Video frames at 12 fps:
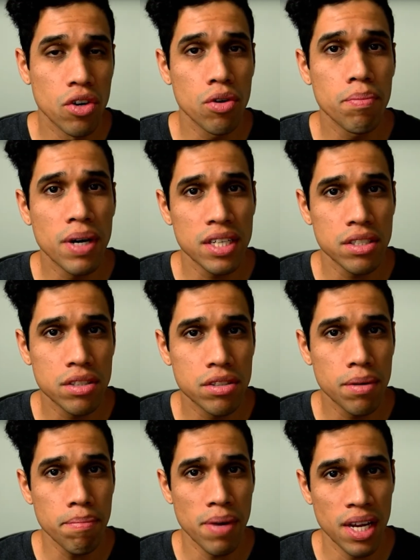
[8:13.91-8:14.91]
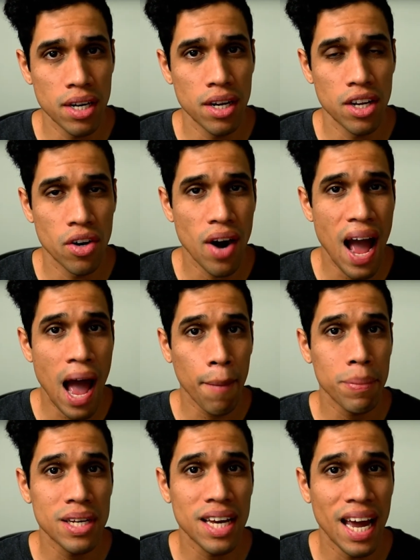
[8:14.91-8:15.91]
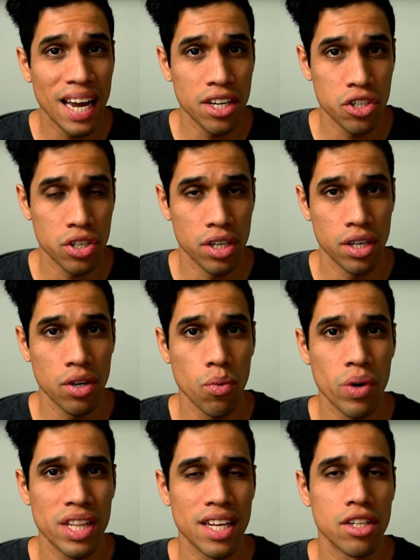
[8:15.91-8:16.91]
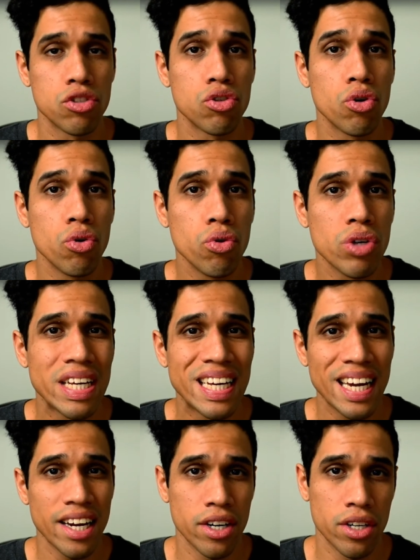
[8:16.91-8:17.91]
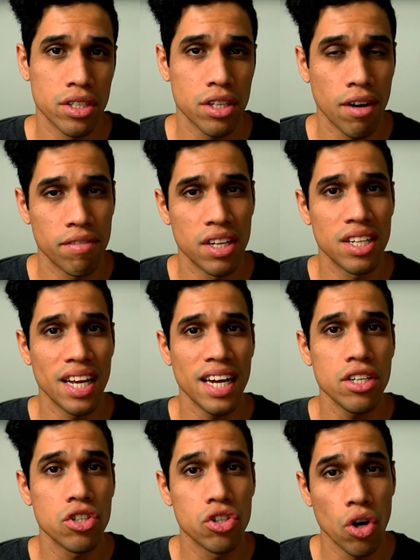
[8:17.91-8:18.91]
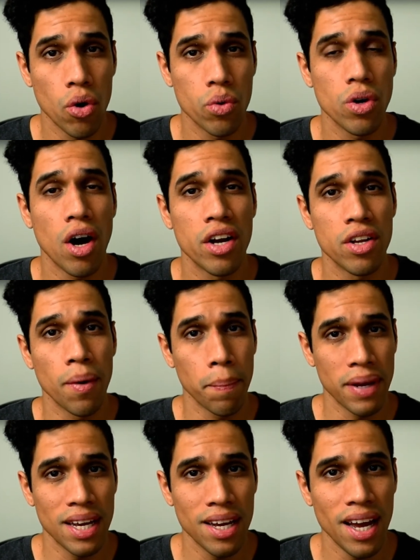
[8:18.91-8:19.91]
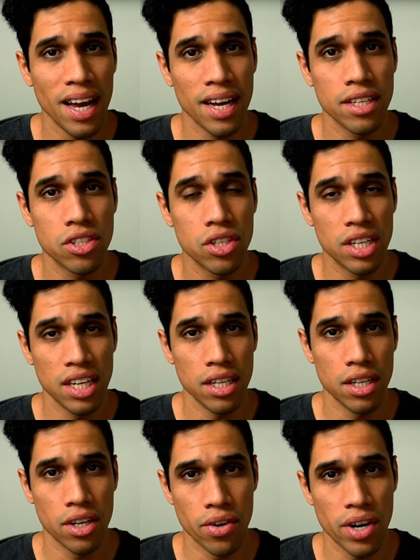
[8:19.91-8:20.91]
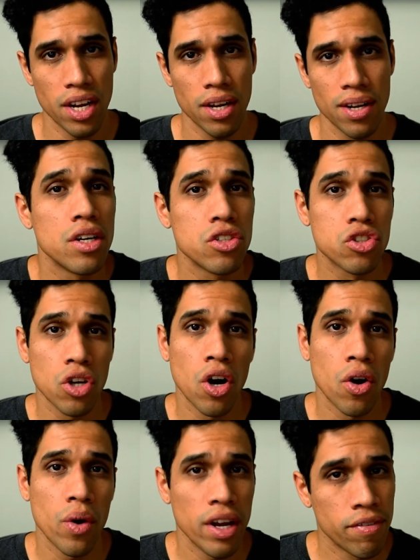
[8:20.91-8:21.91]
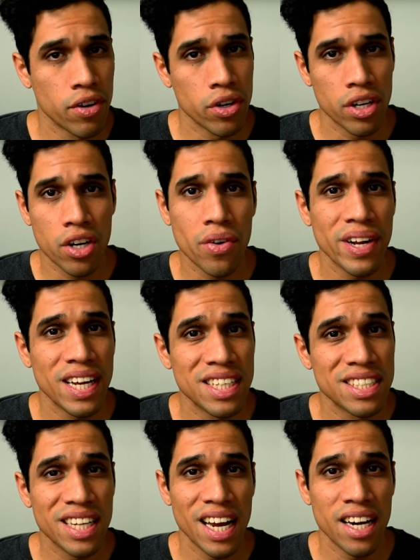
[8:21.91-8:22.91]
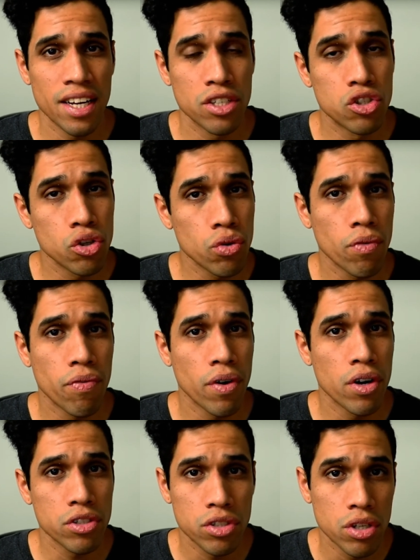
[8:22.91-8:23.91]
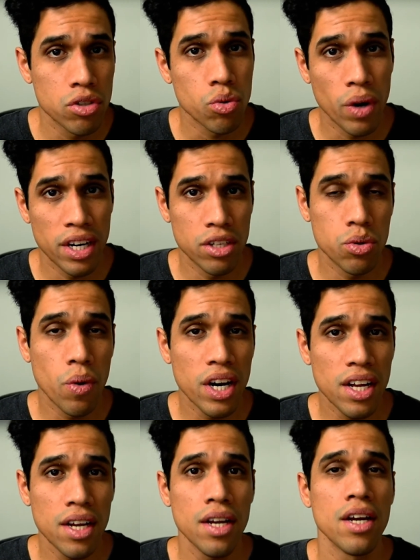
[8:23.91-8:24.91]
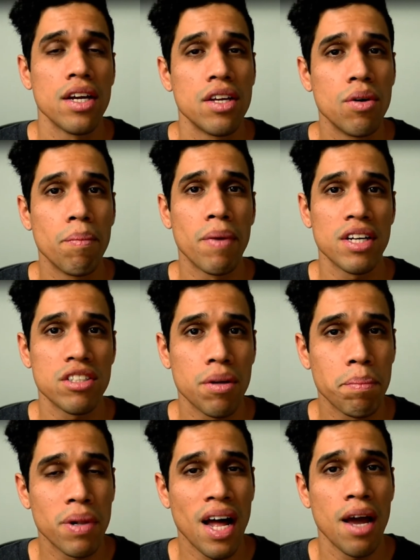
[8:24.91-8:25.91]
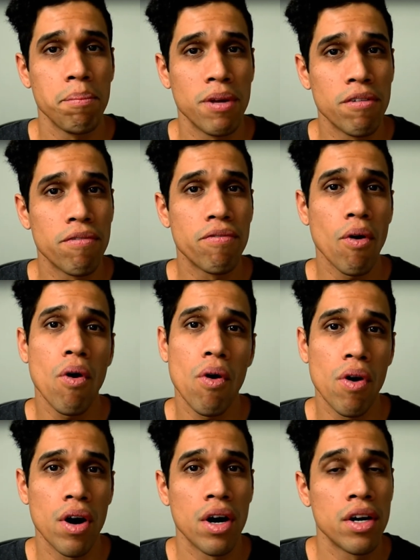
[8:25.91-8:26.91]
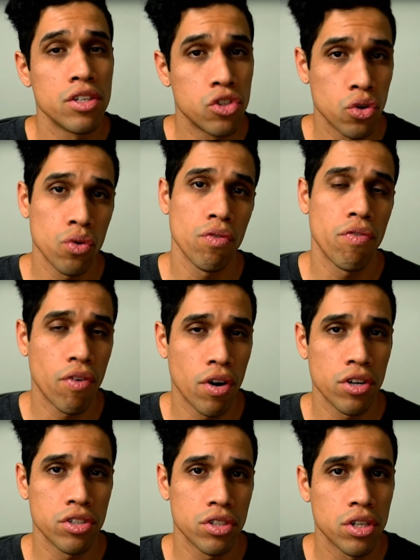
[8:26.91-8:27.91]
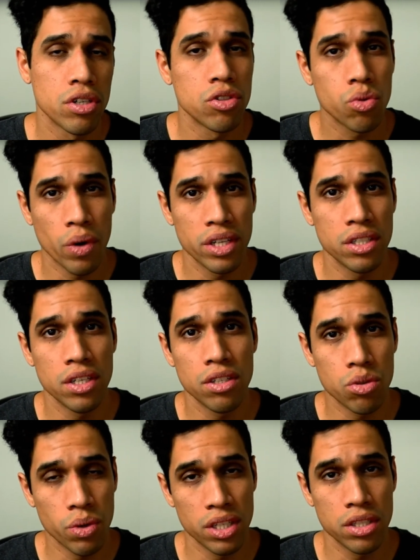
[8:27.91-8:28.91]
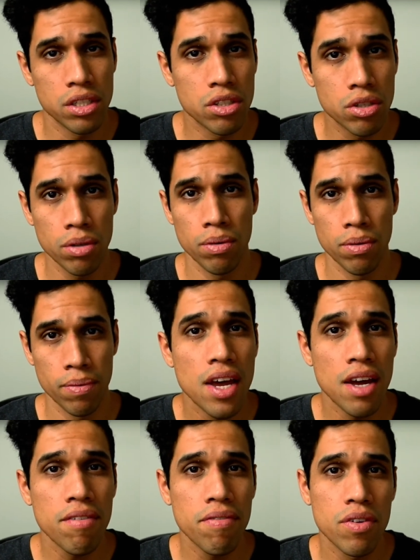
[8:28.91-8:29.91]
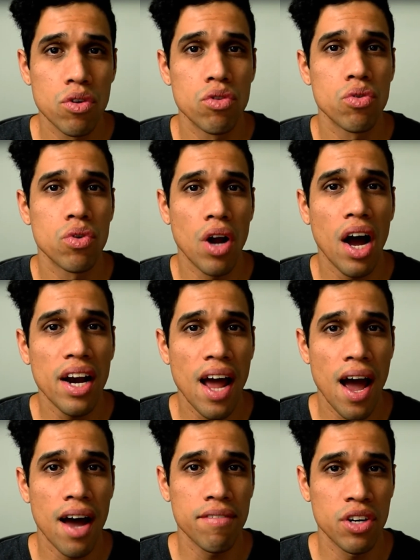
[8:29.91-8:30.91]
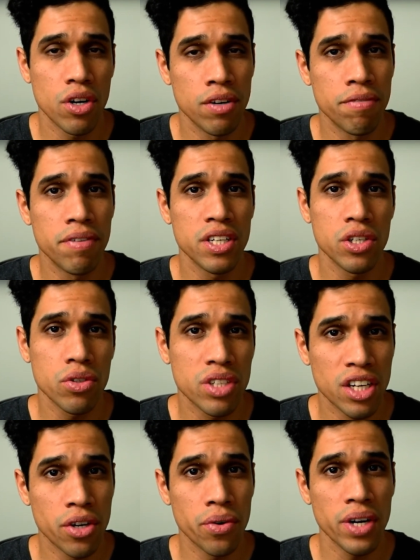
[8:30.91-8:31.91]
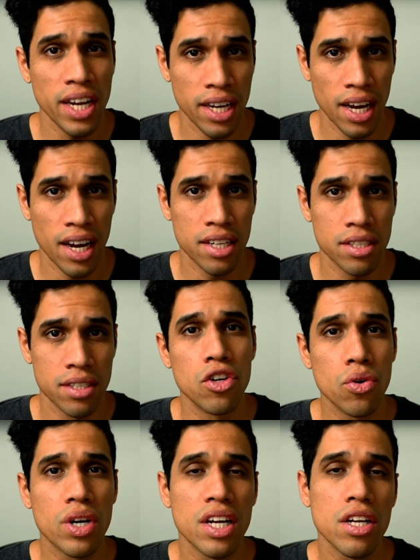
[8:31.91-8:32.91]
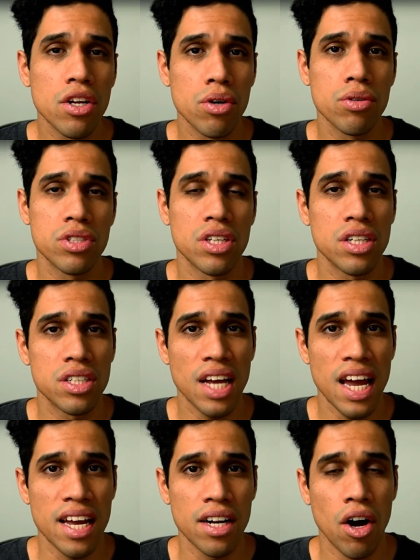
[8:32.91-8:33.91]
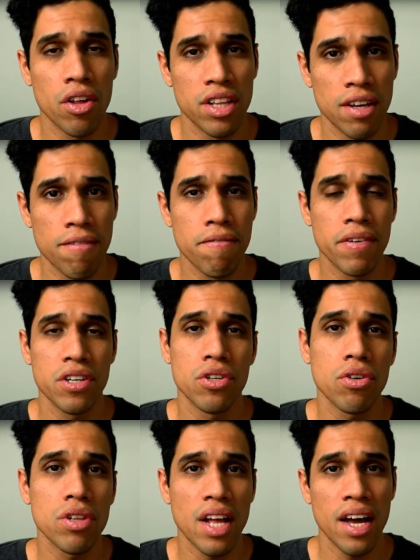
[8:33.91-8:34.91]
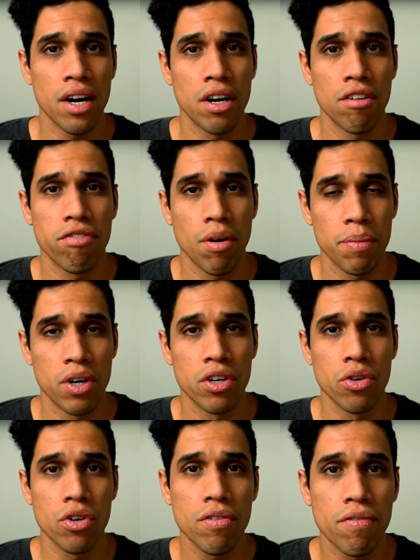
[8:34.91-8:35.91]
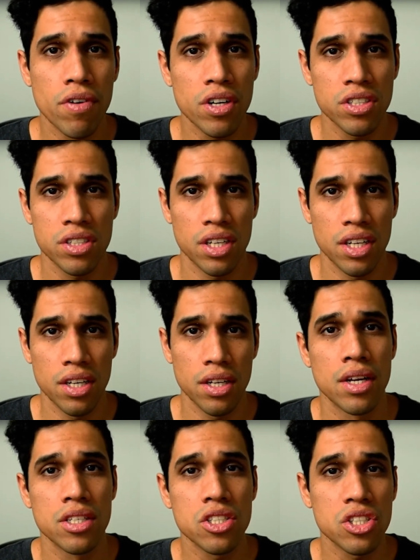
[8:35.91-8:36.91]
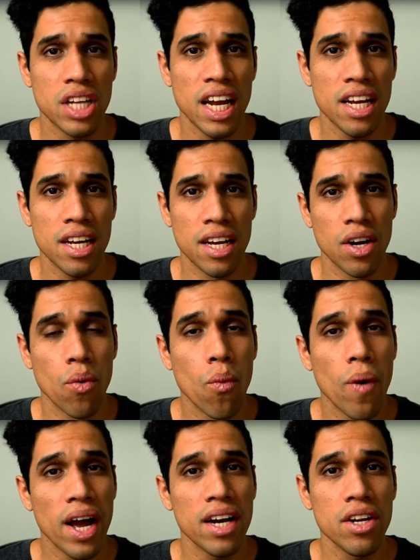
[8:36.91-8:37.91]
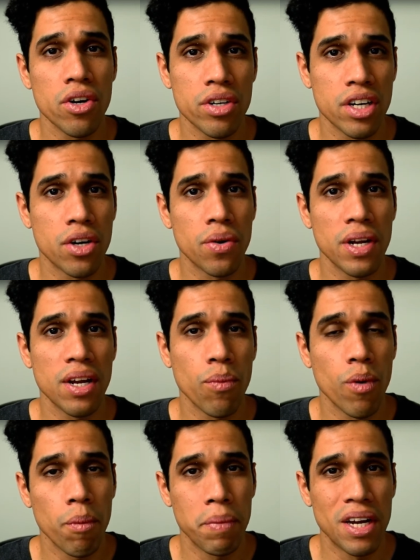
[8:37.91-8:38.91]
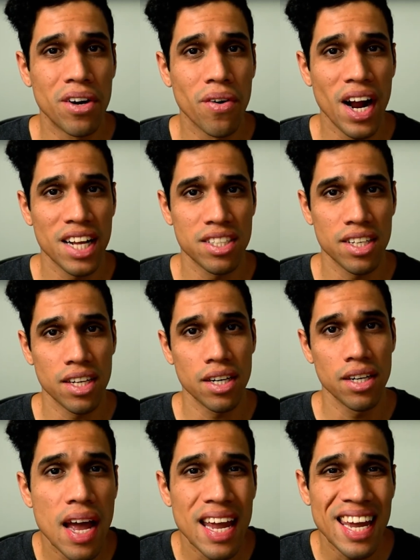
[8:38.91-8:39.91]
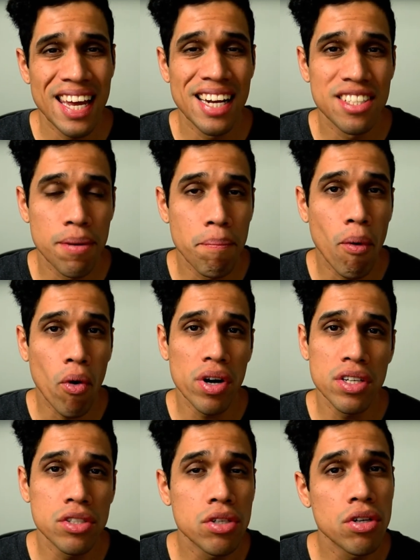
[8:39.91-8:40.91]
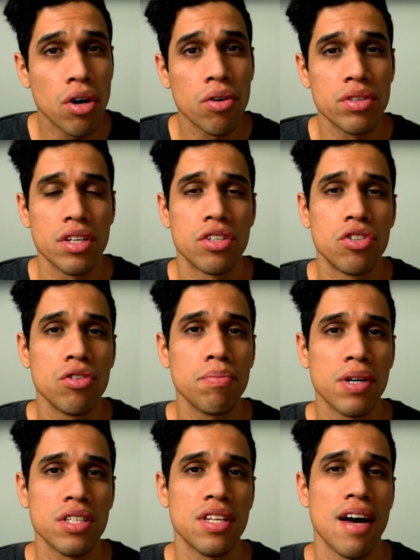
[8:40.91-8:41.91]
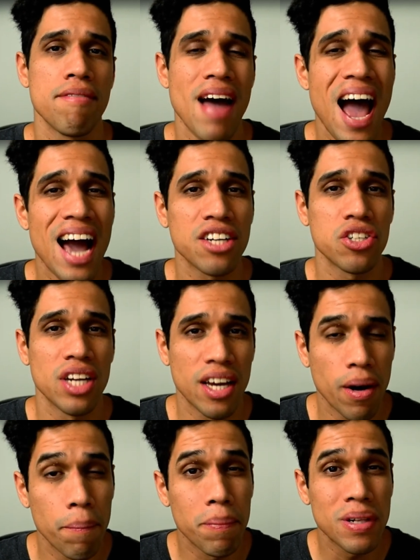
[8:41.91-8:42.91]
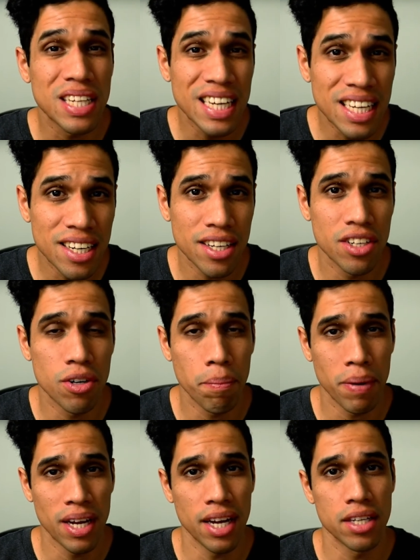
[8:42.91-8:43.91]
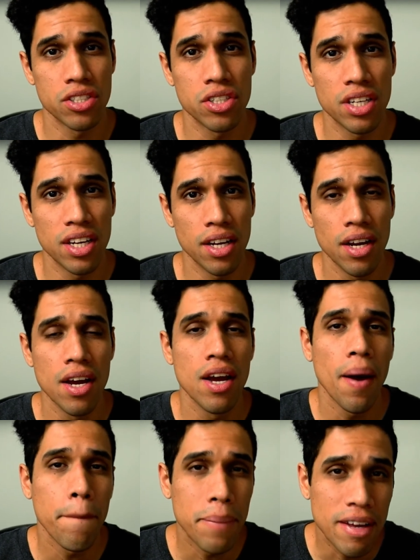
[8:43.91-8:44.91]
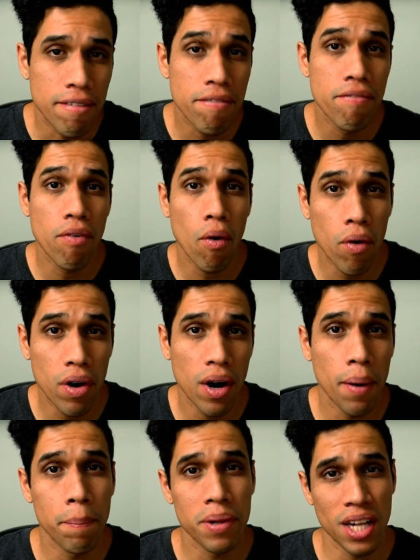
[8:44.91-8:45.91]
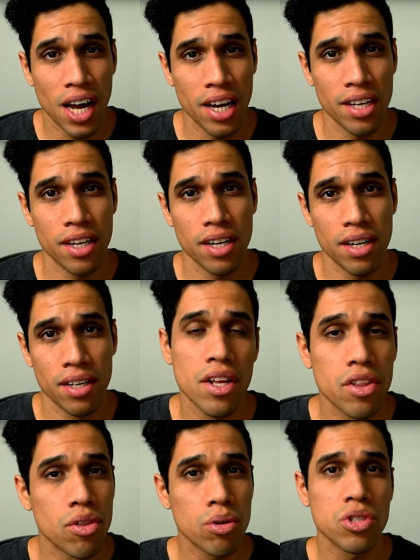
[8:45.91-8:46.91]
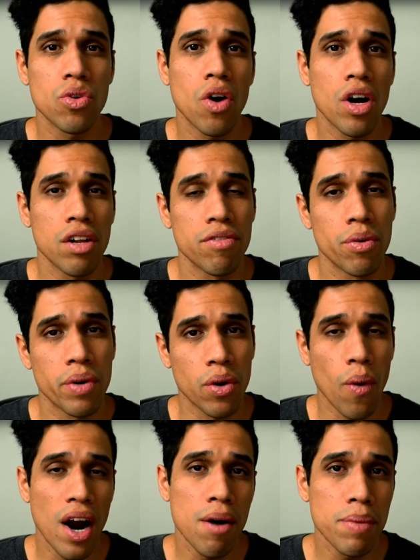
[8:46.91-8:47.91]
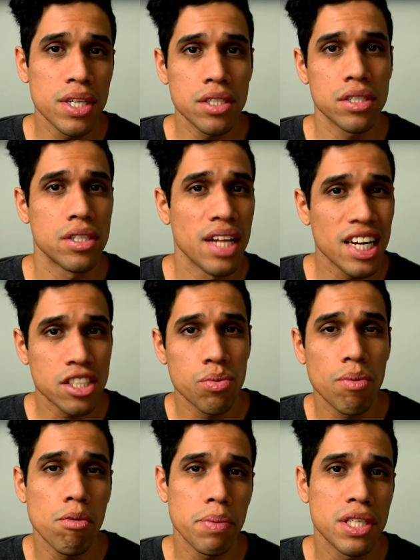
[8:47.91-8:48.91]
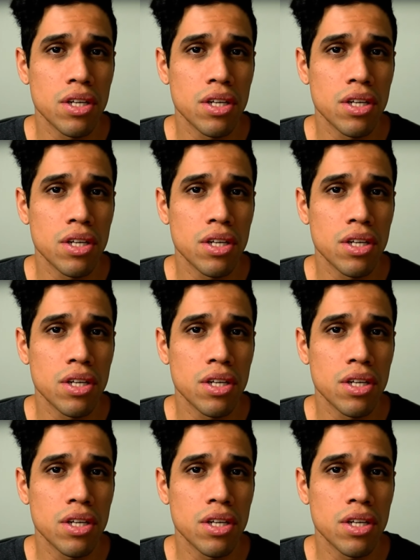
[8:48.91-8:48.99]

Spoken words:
You must submit your application within 2 years of the date shown on your PhD degree. So if your degree is dated June 1st, 2020, you must apply before June 1st, 2022. If you do not have your official degree yet, you can use the date on the official letter from your university stating when your degree will be granted. It is important to note that you must have actually completed your PhD before applying. Those are all of the requirements. Next, we will be